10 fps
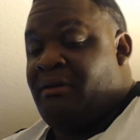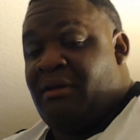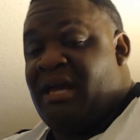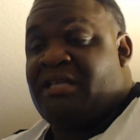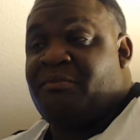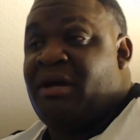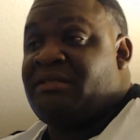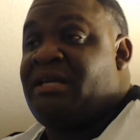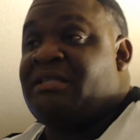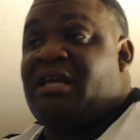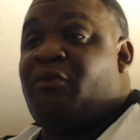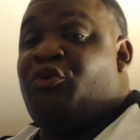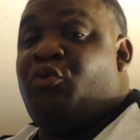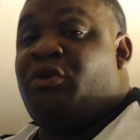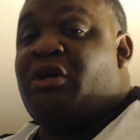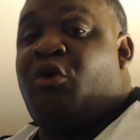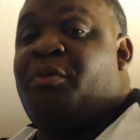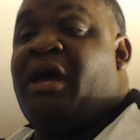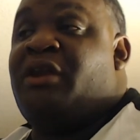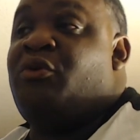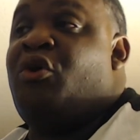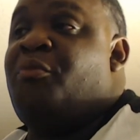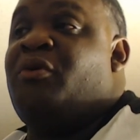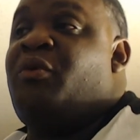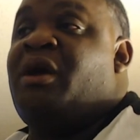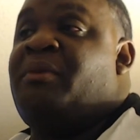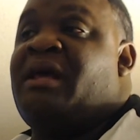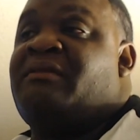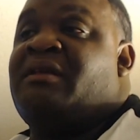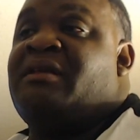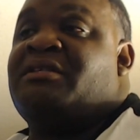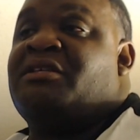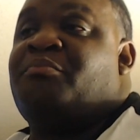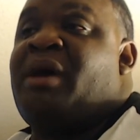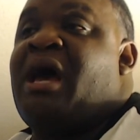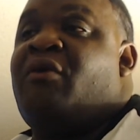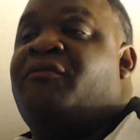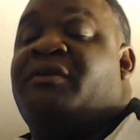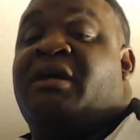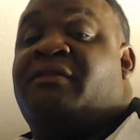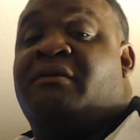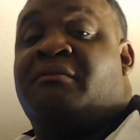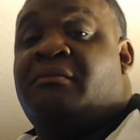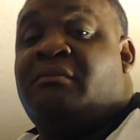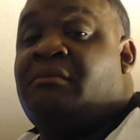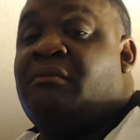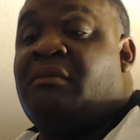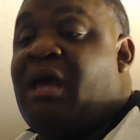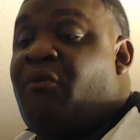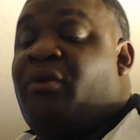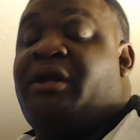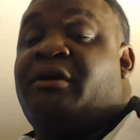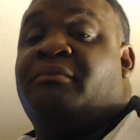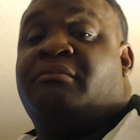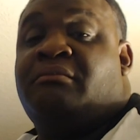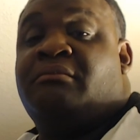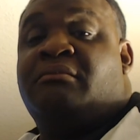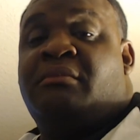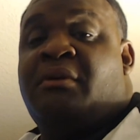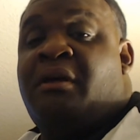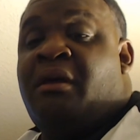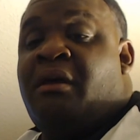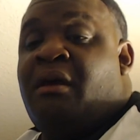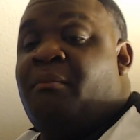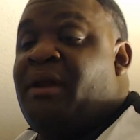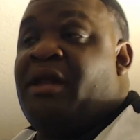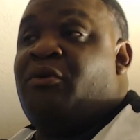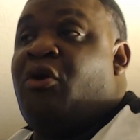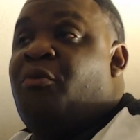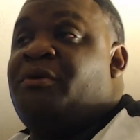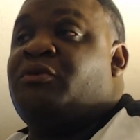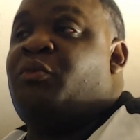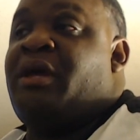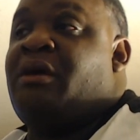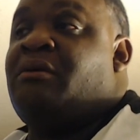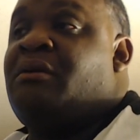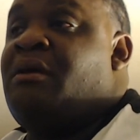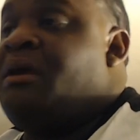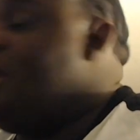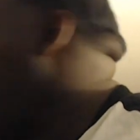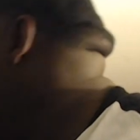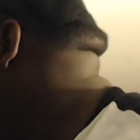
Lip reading: Xbox X, I do hope it will, but I think that's just power for nothing. I really do. But I do hope it will, and I hope